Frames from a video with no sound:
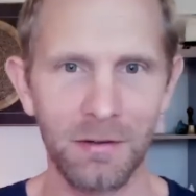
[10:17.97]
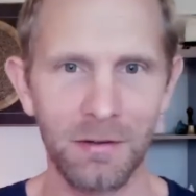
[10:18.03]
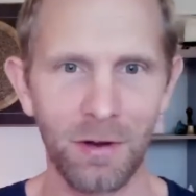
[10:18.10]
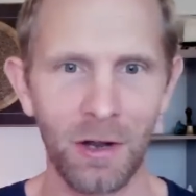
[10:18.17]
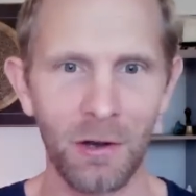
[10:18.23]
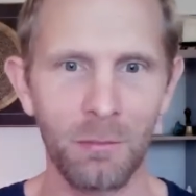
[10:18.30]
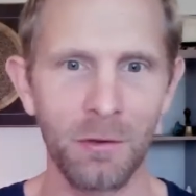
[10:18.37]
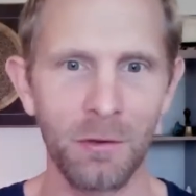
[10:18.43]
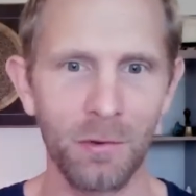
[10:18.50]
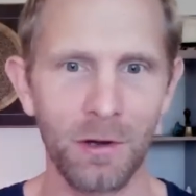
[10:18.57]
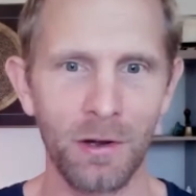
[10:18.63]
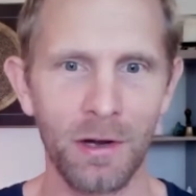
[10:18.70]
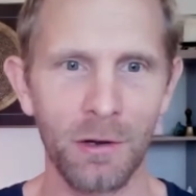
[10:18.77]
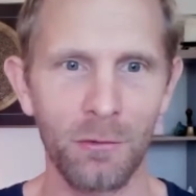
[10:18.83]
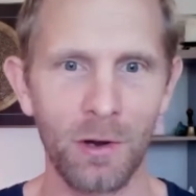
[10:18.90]
environment
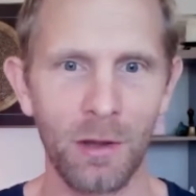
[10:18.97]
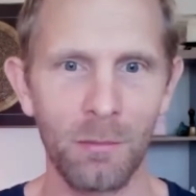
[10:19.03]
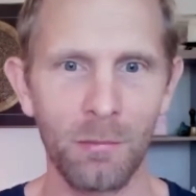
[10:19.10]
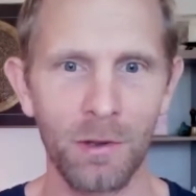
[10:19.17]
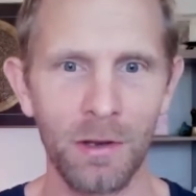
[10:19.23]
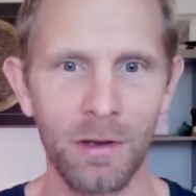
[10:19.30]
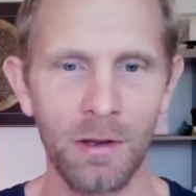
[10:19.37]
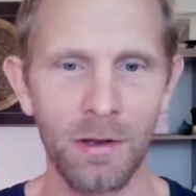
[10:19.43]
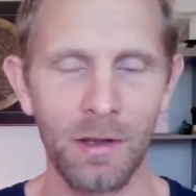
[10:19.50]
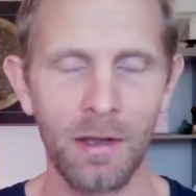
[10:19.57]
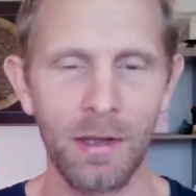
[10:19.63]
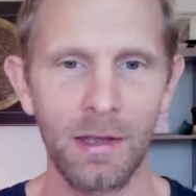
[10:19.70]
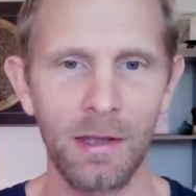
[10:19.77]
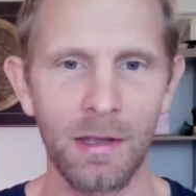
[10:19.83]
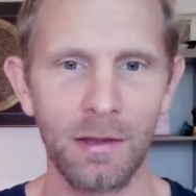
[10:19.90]
where I grew up in,
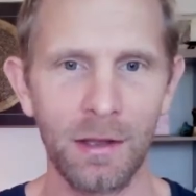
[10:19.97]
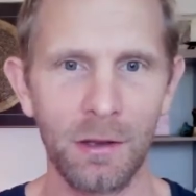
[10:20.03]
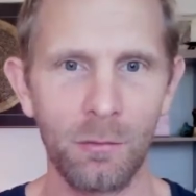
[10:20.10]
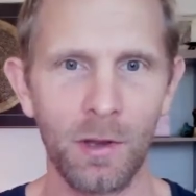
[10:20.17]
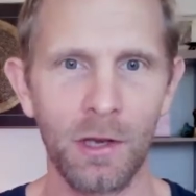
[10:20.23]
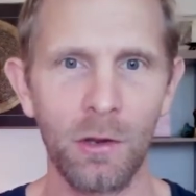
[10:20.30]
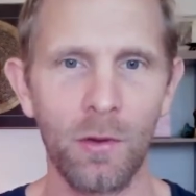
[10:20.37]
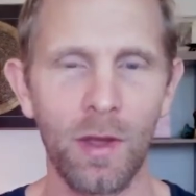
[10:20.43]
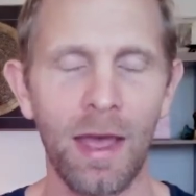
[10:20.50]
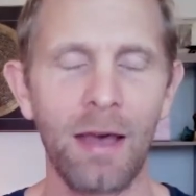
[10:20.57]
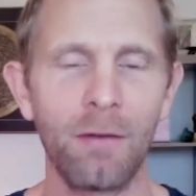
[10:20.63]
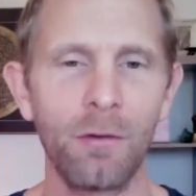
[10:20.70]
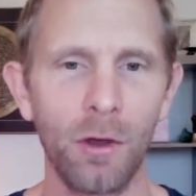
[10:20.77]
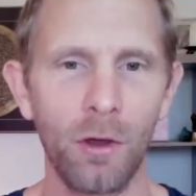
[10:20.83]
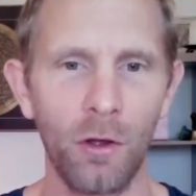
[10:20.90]
that when you
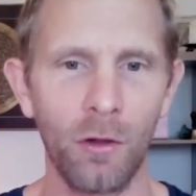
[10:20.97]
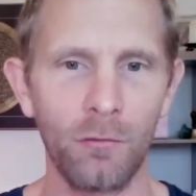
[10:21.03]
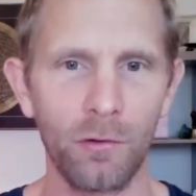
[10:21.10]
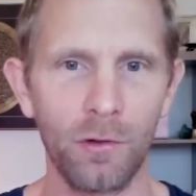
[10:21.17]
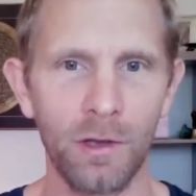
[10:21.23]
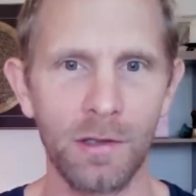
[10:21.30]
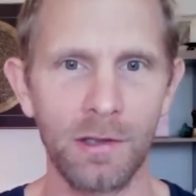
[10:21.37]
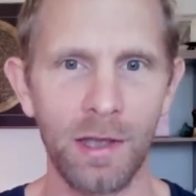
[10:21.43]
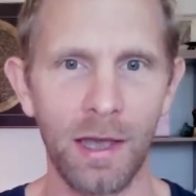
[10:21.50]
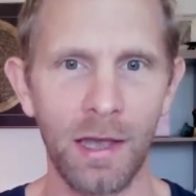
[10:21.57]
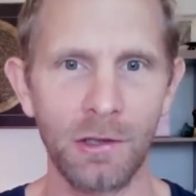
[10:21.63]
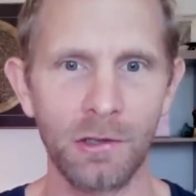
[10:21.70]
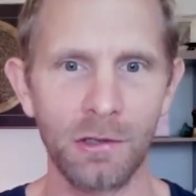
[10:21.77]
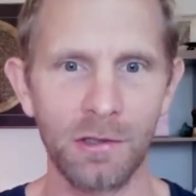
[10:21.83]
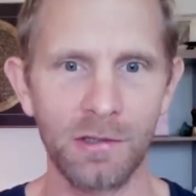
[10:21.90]
have a conflict,
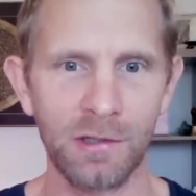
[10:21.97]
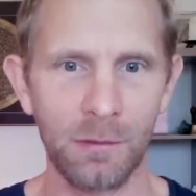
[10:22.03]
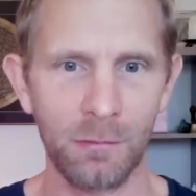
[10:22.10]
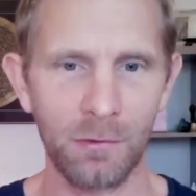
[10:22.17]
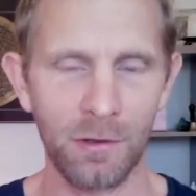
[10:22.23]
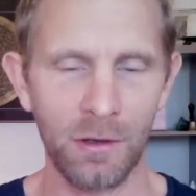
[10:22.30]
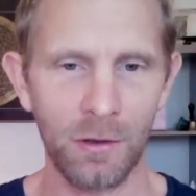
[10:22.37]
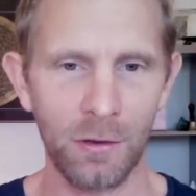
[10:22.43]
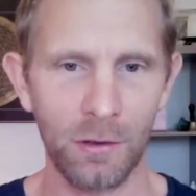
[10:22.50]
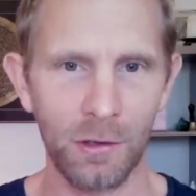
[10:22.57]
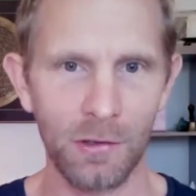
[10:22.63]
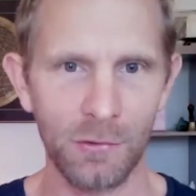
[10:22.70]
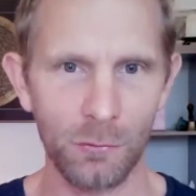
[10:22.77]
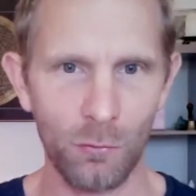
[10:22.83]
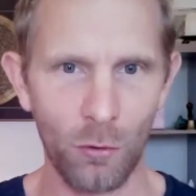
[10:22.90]
actually something
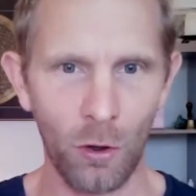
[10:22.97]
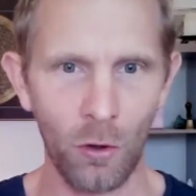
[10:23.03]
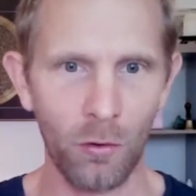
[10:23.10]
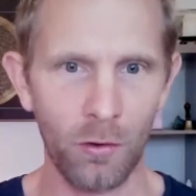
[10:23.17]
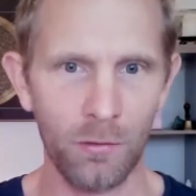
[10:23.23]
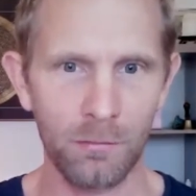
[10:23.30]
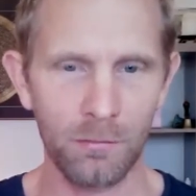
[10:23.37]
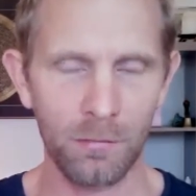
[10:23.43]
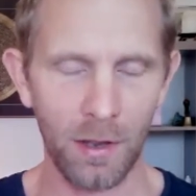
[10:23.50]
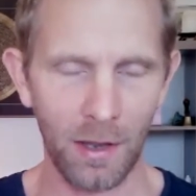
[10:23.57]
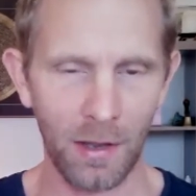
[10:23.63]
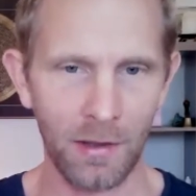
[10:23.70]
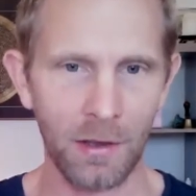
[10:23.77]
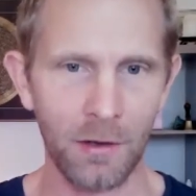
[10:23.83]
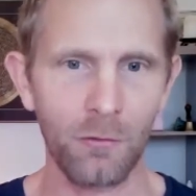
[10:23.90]
is wrong.
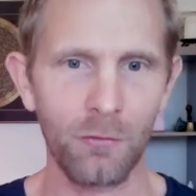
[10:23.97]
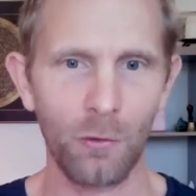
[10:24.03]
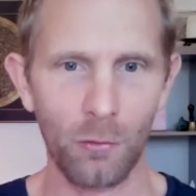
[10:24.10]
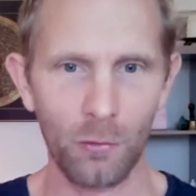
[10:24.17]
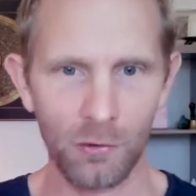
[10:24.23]
And then of